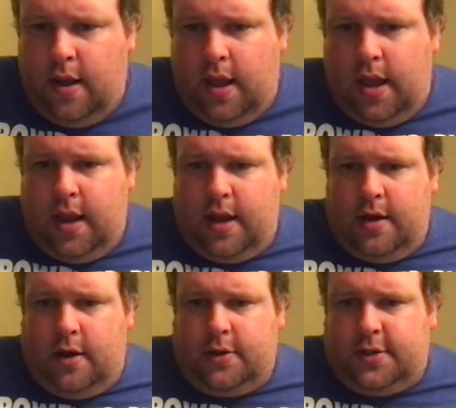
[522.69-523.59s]
Hagen
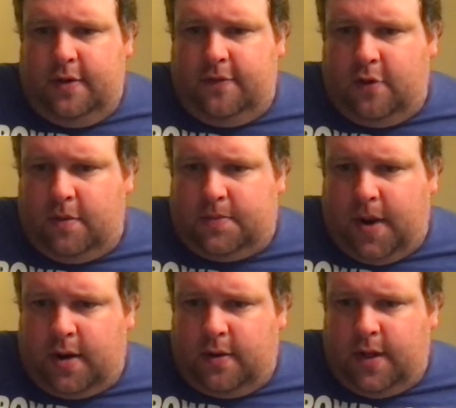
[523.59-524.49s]
also informs
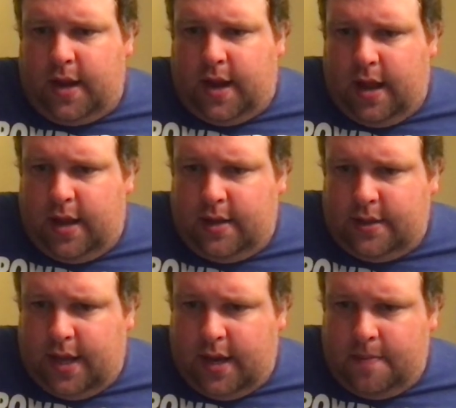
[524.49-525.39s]
Michael that Kay
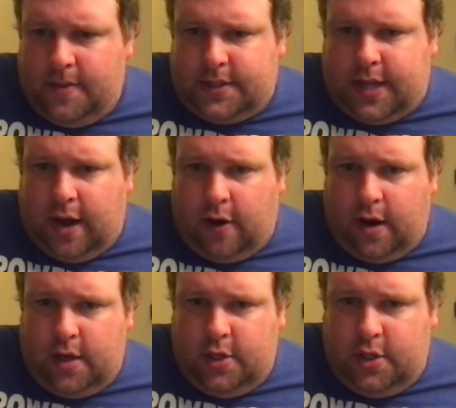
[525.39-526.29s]
had a
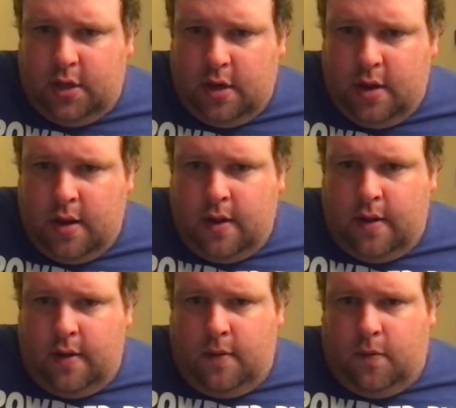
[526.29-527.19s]
miscarriage
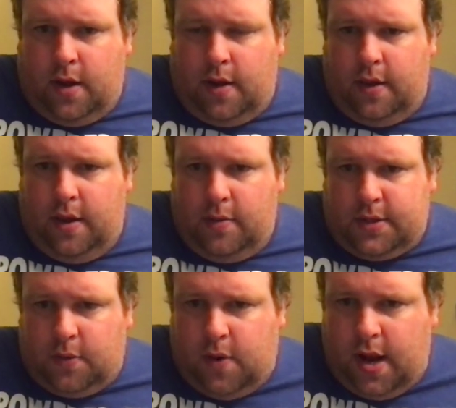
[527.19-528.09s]
while he was
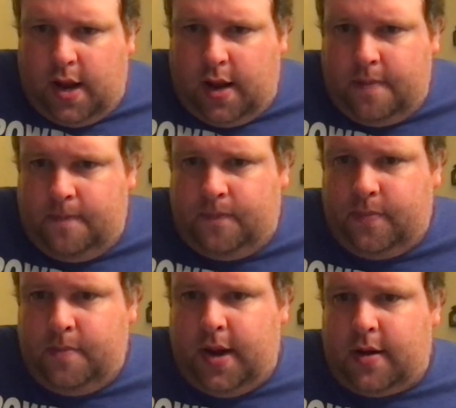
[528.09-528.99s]
away.
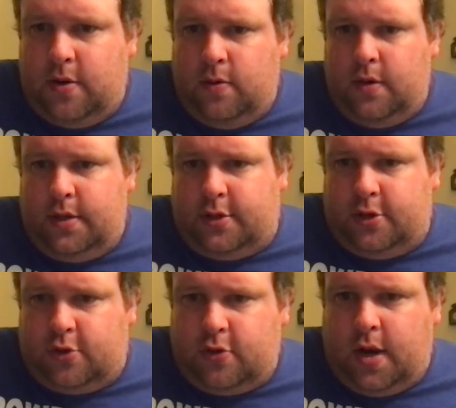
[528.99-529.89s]
Michael is
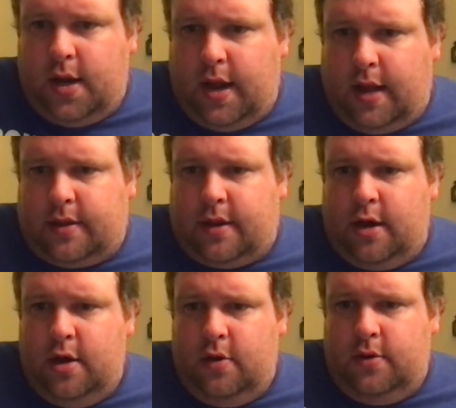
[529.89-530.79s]
distraught at the
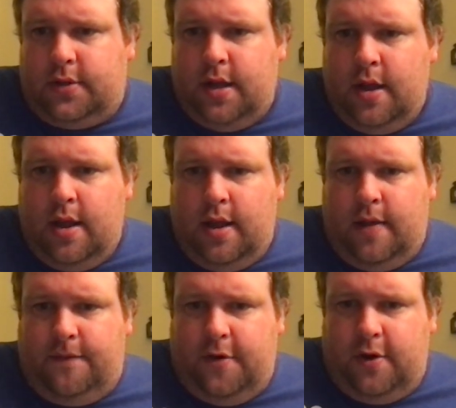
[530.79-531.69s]
news
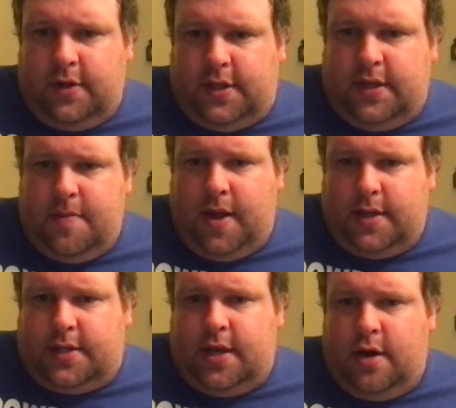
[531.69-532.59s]
and furiously
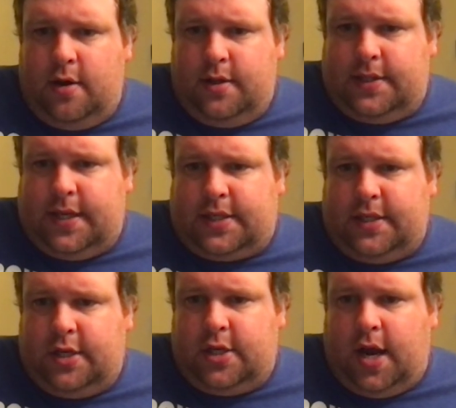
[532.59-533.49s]
demands to know the sex
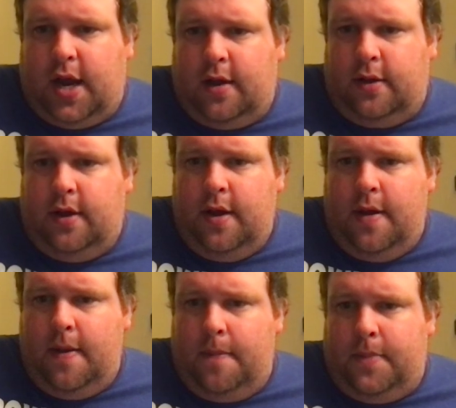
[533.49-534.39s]
of the child,
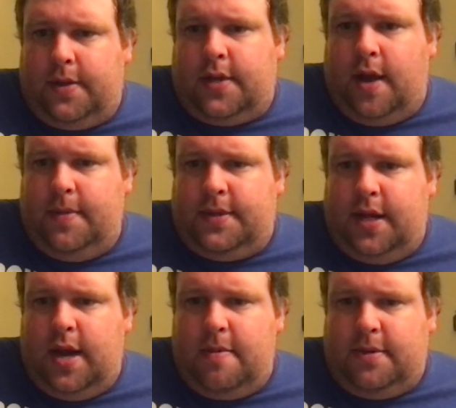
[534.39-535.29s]
but Tom is
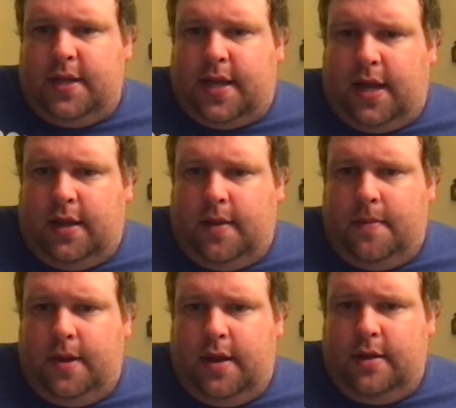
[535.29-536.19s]
unable to tell
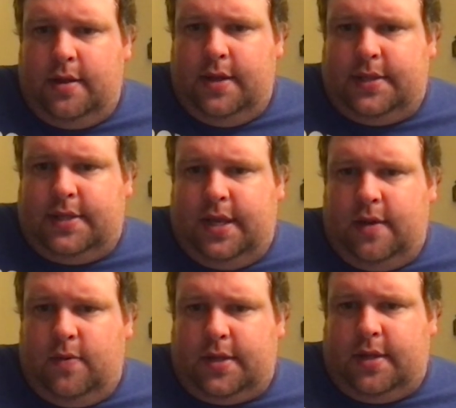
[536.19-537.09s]
him, and this
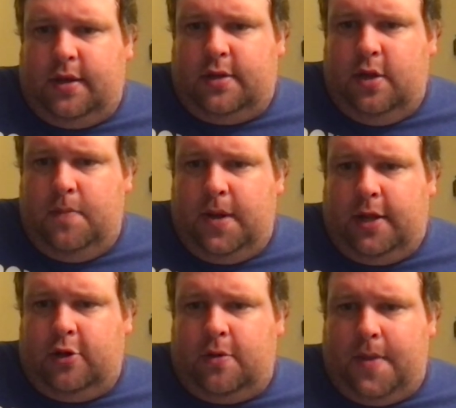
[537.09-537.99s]
scene was a little too
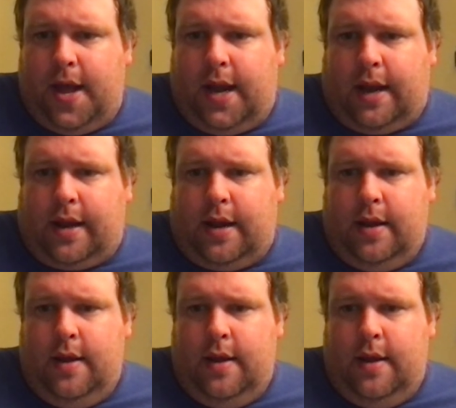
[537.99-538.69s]
melodramatic.